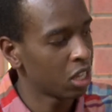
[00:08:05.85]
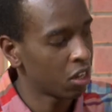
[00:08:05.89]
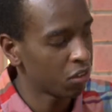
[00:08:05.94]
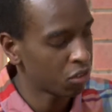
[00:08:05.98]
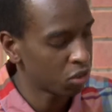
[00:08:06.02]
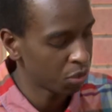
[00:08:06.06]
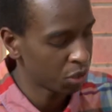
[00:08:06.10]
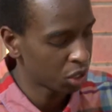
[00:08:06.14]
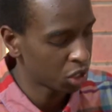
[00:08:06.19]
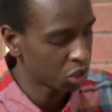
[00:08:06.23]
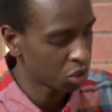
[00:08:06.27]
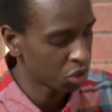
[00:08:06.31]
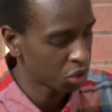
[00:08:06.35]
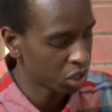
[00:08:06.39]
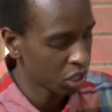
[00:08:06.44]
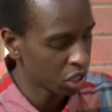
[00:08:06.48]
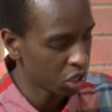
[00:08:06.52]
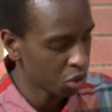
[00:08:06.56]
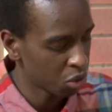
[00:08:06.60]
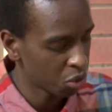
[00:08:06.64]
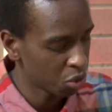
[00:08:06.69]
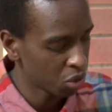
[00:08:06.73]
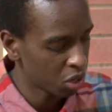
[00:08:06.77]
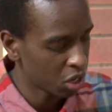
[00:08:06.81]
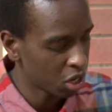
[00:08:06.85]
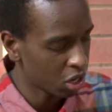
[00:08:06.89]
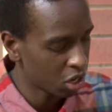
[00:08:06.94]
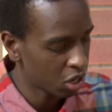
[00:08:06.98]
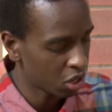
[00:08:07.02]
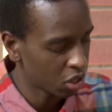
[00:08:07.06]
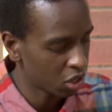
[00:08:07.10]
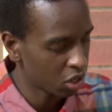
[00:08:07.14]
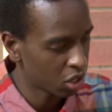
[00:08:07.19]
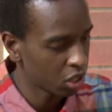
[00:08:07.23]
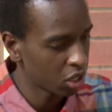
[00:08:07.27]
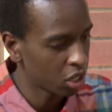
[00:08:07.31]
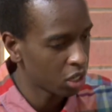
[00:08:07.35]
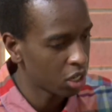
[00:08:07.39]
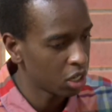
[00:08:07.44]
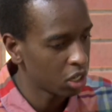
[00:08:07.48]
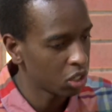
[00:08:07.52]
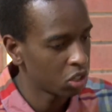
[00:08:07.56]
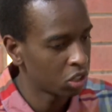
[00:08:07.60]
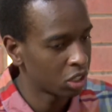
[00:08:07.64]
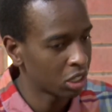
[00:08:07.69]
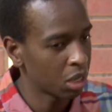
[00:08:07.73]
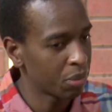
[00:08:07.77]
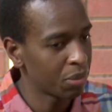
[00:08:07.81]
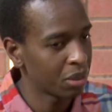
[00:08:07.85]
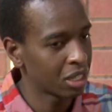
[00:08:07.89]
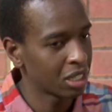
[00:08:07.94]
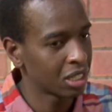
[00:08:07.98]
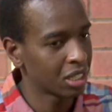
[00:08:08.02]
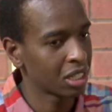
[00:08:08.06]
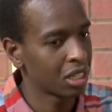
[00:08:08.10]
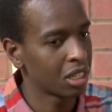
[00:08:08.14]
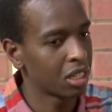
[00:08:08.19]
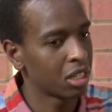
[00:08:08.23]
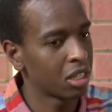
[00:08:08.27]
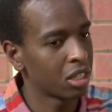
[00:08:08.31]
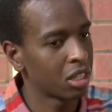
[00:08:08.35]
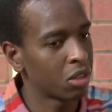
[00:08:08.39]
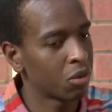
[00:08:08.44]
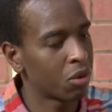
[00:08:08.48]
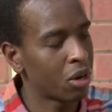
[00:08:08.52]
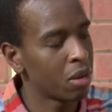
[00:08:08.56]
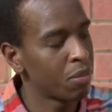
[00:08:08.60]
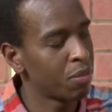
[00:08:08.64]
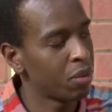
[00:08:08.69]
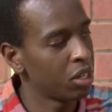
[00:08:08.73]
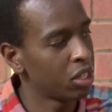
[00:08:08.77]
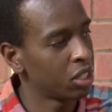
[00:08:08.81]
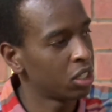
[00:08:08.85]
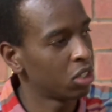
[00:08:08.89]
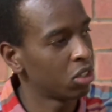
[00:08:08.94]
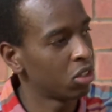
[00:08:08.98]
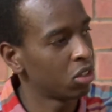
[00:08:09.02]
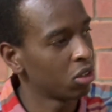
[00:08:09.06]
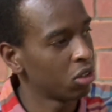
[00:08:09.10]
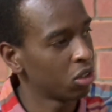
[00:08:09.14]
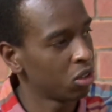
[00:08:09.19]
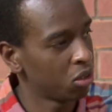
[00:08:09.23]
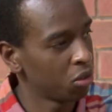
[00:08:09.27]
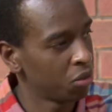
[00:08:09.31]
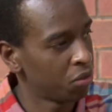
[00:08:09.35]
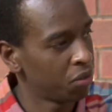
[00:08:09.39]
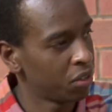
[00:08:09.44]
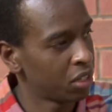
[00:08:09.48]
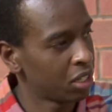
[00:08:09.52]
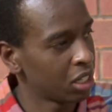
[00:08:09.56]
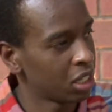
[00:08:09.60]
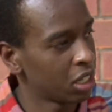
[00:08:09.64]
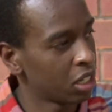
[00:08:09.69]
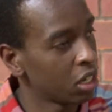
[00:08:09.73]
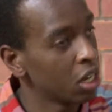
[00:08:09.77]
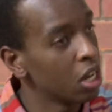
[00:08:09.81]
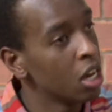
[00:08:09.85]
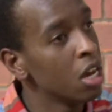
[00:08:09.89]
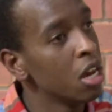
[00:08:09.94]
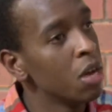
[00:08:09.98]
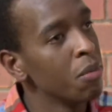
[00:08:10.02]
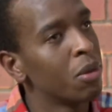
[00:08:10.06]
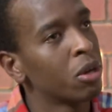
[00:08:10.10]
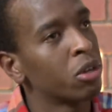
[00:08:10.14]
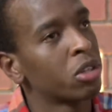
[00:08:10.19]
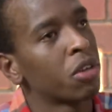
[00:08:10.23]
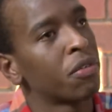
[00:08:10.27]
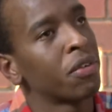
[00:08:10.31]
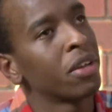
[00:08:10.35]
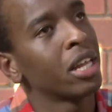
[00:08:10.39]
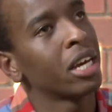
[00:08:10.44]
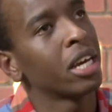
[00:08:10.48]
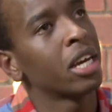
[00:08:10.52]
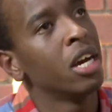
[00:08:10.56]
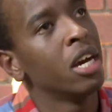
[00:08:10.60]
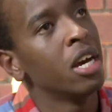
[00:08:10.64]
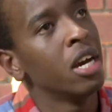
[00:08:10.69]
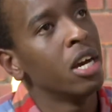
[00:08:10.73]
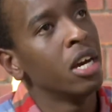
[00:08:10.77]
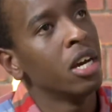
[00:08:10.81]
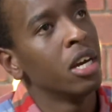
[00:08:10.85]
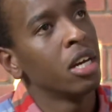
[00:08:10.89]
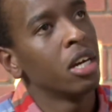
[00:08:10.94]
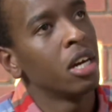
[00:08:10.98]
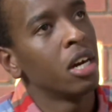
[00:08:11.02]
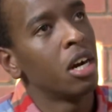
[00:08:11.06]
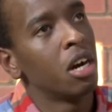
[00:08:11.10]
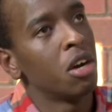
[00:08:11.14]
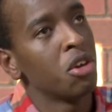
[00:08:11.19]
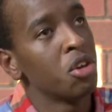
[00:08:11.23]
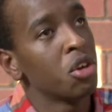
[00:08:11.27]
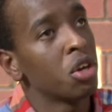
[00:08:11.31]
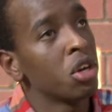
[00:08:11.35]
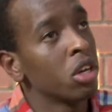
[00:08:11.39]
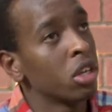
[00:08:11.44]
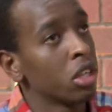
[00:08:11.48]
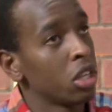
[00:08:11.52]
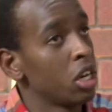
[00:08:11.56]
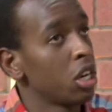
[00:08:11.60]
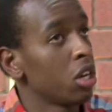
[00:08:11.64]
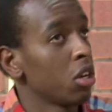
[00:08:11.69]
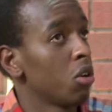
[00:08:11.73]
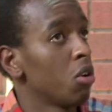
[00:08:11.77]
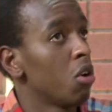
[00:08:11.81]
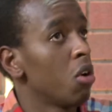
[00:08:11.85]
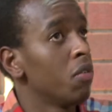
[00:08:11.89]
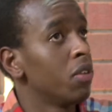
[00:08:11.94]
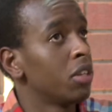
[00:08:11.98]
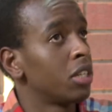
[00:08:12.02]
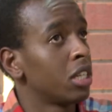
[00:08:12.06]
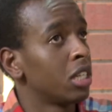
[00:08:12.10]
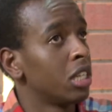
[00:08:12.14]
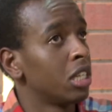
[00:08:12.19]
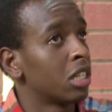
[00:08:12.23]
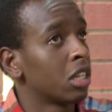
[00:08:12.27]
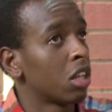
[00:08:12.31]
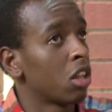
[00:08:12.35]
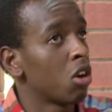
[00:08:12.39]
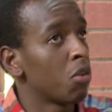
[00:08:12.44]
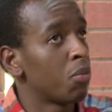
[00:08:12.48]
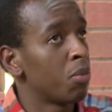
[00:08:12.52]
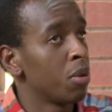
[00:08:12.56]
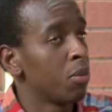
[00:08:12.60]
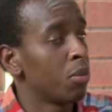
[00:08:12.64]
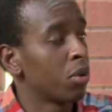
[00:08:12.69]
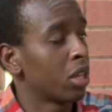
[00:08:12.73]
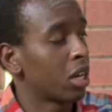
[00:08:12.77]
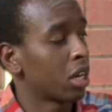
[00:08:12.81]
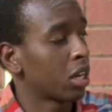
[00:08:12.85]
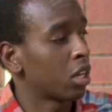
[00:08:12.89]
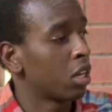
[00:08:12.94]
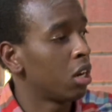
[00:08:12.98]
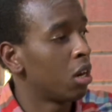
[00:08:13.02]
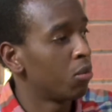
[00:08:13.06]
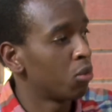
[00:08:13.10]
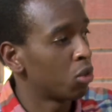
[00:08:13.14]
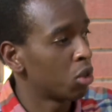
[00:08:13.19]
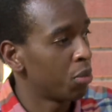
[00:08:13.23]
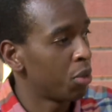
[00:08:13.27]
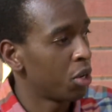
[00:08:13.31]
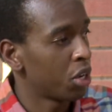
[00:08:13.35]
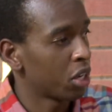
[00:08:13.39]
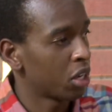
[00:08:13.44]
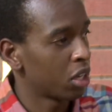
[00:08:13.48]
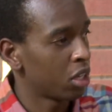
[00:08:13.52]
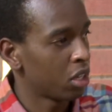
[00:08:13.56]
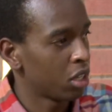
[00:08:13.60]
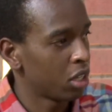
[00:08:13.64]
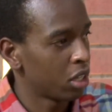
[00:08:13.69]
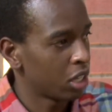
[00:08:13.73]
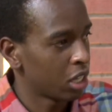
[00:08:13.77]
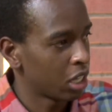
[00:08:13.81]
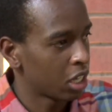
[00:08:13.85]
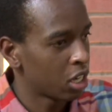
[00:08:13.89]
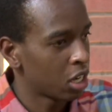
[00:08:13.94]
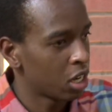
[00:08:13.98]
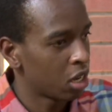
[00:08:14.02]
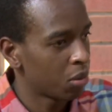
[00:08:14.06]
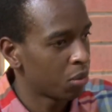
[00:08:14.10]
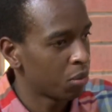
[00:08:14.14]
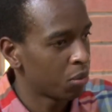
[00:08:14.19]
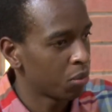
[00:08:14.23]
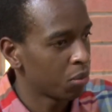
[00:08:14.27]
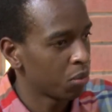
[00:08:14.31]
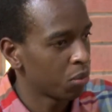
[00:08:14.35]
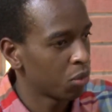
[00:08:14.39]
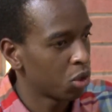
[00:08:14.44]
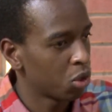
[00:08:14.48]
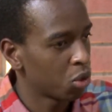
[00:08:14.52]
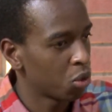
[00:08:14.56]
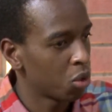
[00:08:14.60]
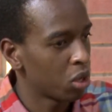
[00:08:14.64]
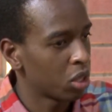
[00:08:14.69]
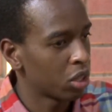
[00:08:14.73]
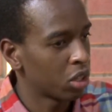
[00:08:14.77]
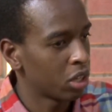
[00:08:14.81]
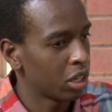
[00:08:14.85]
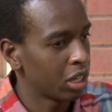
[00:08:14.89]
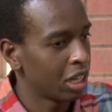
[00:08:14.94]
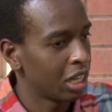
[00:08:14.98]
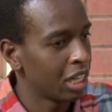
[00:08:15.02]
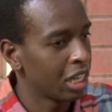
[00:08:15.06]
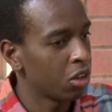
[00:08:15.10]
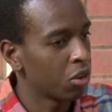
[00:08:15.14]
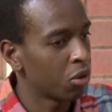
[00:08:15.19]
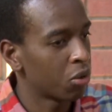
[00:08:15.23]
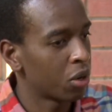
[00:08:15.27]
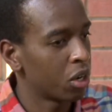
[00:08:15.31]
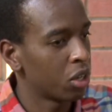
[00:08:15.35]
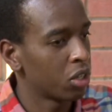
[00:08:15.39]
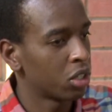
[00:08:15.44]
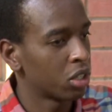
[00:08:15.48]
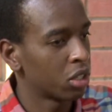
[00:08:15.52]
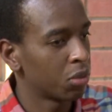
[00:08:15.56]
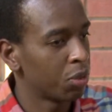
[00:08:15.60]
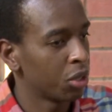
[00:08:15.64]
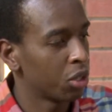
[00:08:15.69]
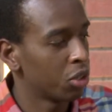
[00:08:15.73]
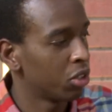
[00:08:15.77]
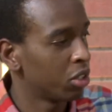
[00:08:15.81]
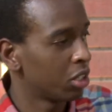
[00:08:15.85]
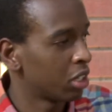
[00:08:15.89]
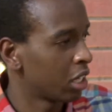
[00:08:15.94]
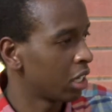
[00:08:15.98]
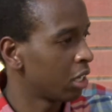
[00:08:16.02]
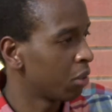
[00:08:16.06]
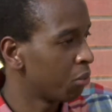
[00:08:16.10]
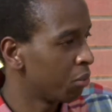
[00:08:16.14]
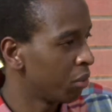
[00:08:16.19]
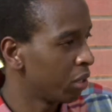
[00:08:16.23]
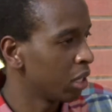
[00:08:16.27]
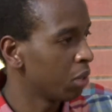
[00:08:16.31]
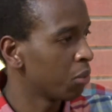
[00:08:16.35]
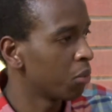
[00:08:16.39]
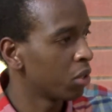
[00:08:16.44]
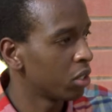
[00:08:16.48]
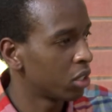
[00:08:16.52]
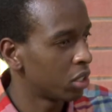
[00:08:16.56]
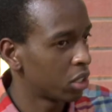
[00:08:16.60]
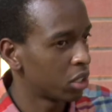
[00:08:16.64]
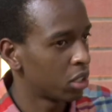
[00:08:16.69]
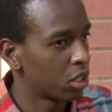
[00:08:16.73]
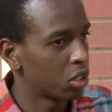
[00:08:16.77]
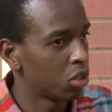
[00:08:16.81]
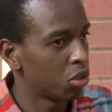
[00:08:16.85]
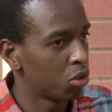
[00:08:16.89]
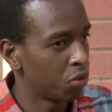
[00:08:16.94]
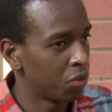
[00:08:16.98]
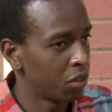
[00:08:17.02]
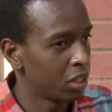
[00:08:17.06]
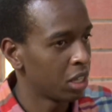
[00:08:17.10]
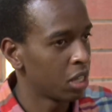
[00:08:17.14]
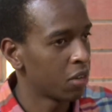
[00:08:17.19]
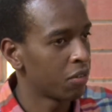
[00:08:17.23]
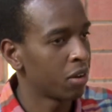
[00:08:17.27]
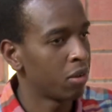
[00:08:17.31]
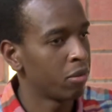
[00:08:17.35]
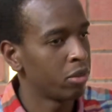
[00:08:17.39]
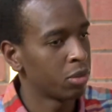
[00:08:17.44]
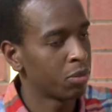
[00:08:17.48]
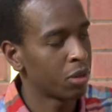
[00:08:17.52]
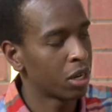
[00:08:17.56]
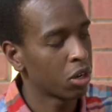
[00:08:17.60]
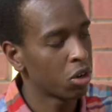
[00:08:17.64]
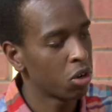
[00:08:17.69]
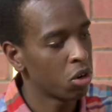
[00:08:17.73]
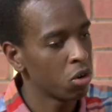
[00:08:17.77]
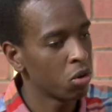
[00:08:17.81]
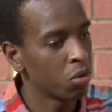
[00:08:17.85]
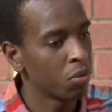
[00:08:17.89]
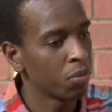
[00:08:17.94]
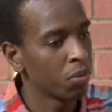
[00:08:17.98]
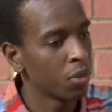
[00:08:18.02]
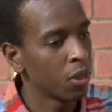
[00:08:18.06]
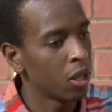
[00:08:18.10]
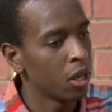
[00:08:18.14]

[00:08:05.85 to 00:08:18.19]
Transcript: have to make sure that you are to some extent the right person to fit in, because I feel like obviously there's a lot of people that come to America and they come throughout the illegal route because they really want to feed their families back home,